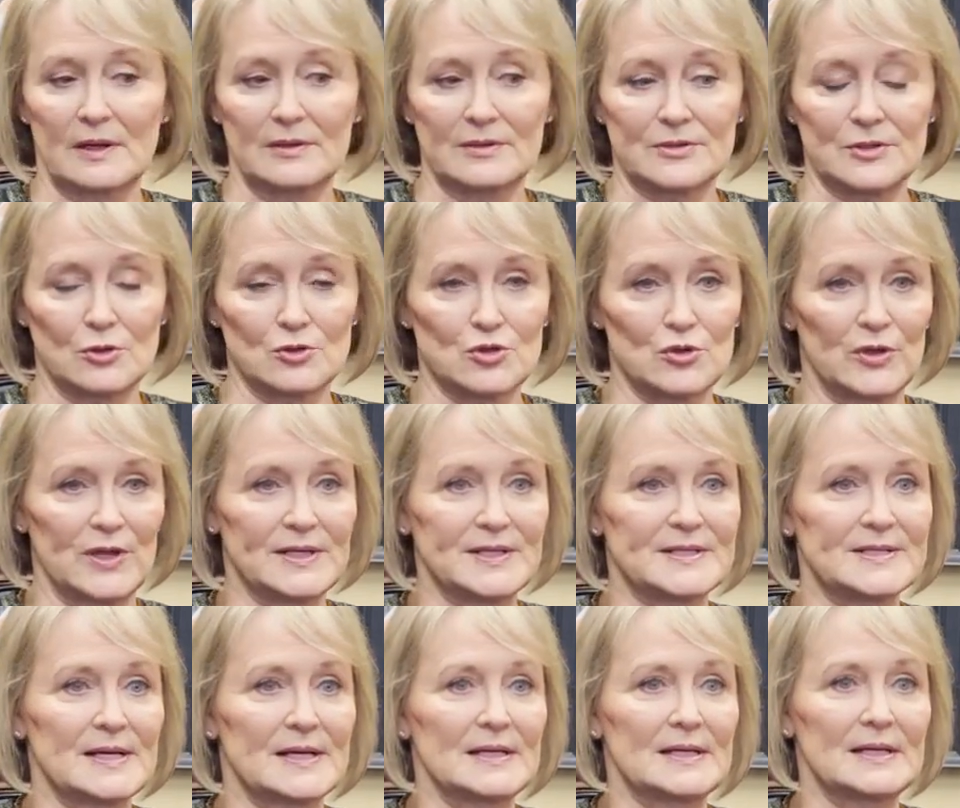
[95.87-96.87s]
social
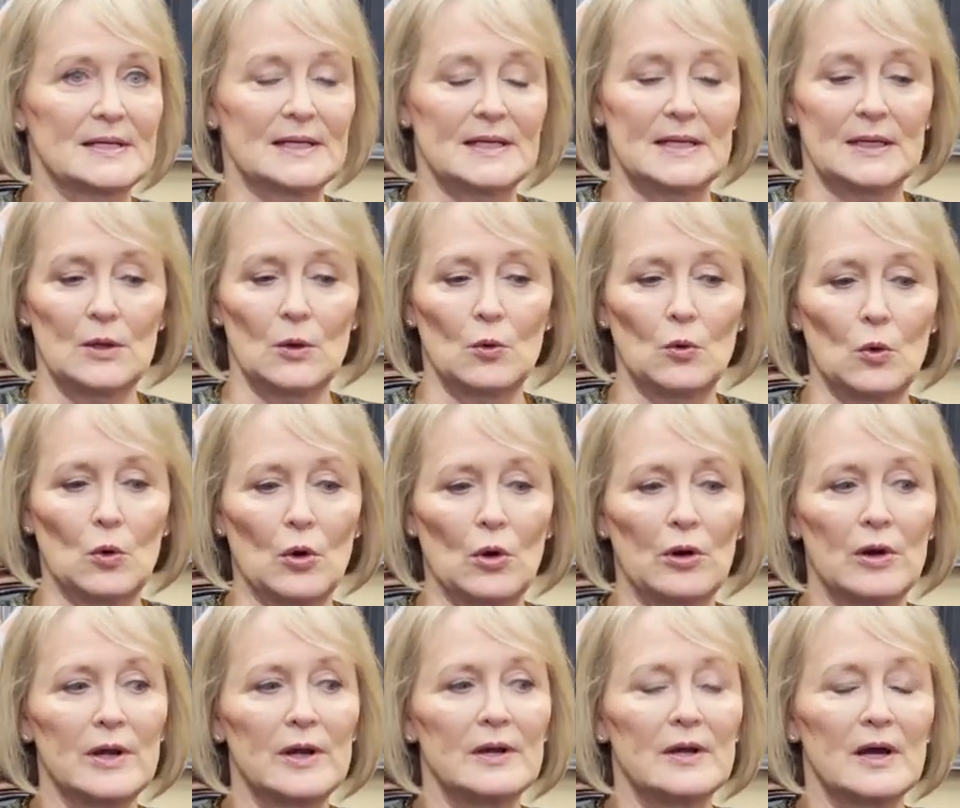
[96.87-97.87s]
anxiety
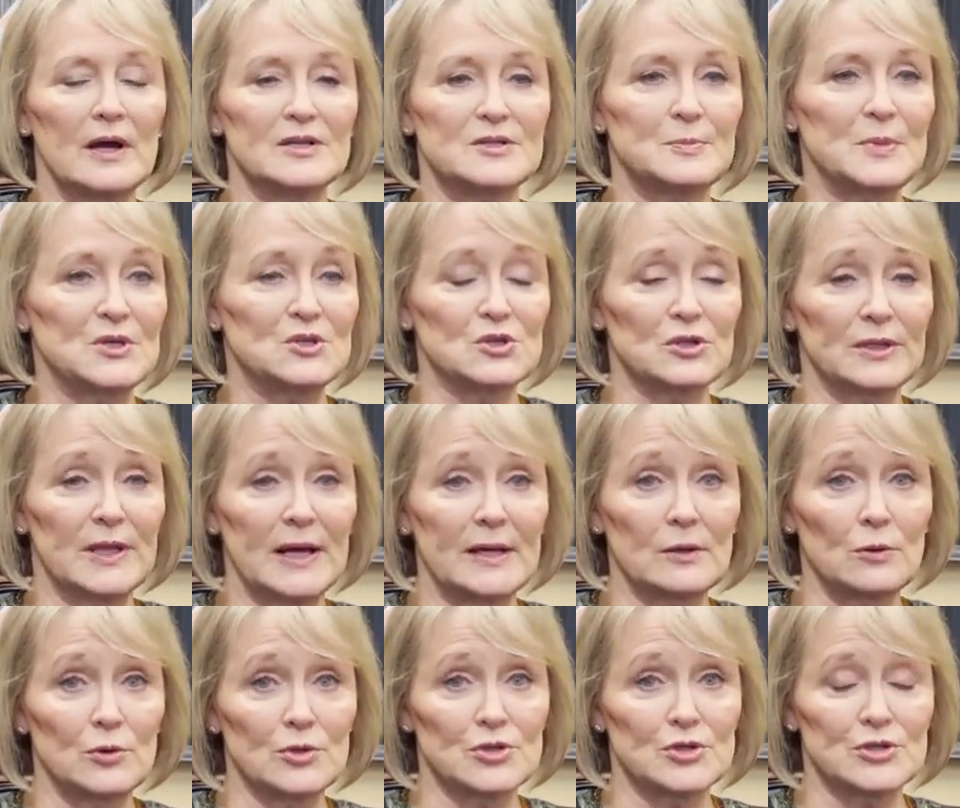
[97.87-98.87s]
or a speech and
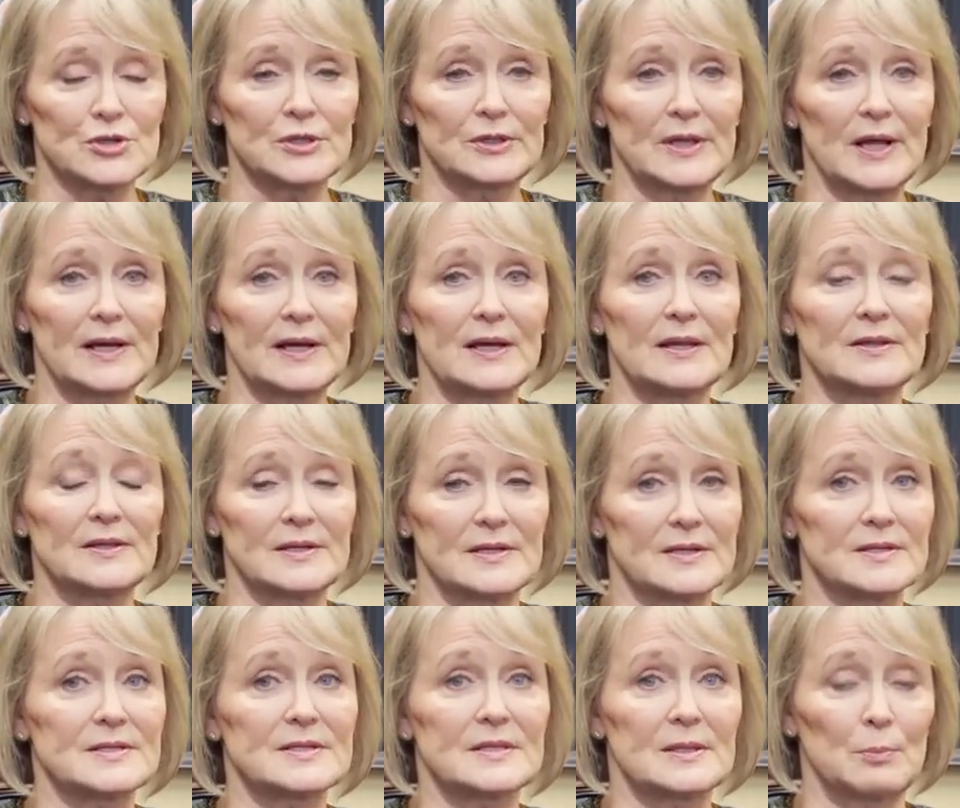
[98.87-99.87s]
language delay that
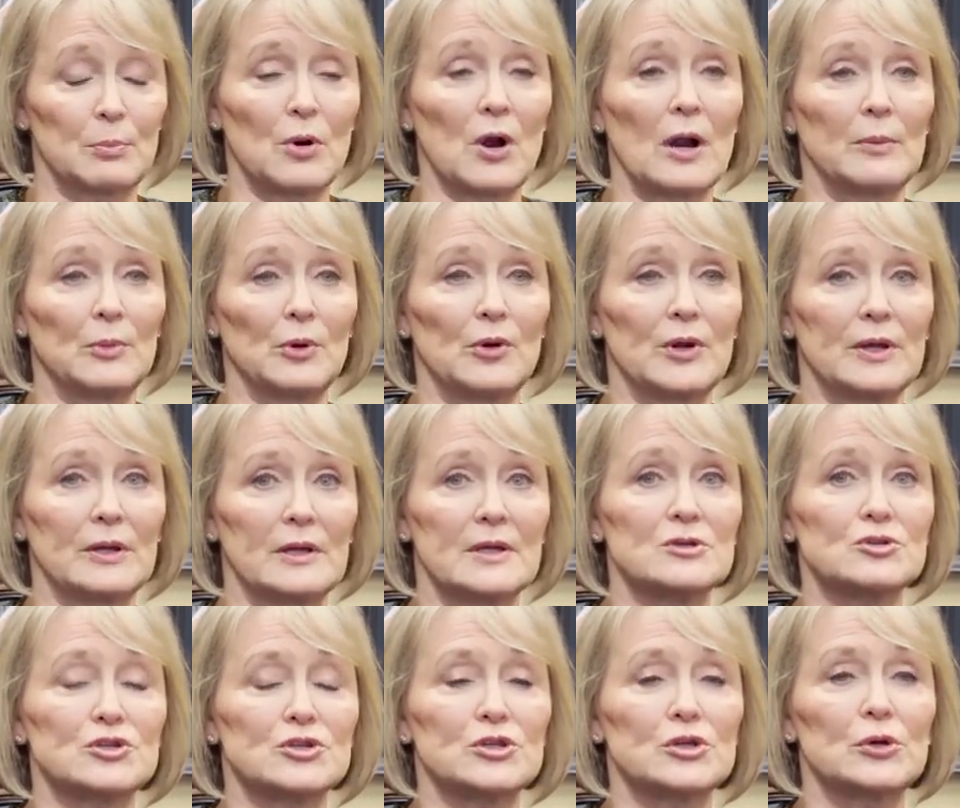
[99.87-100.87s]
is the primary
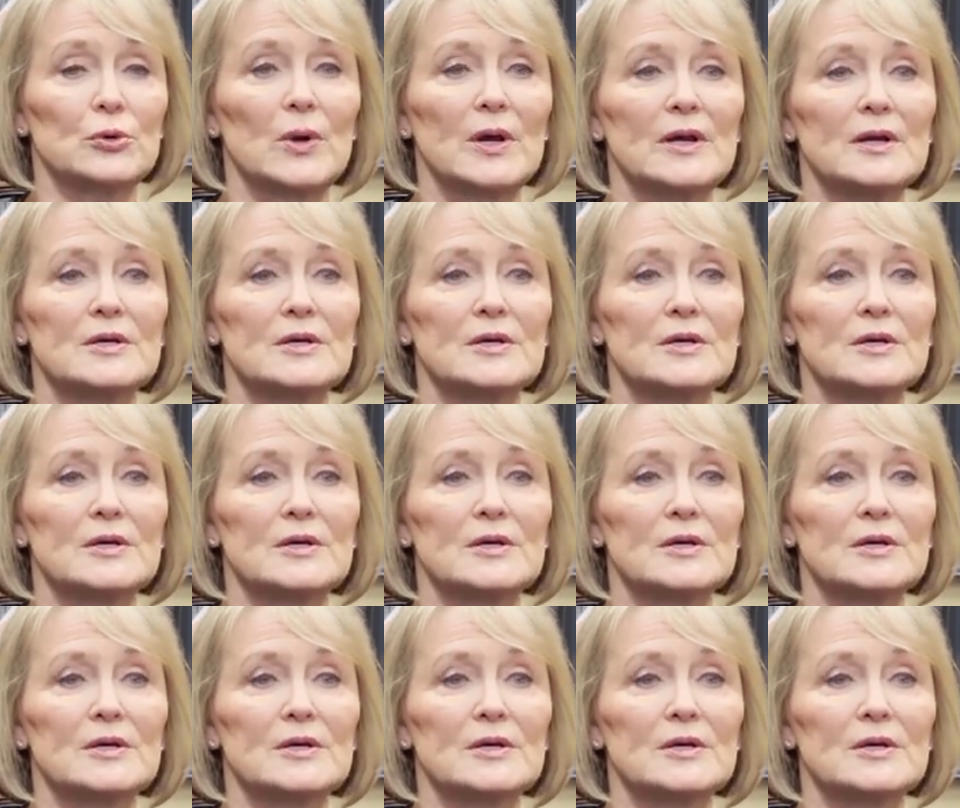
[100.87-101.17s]
issue.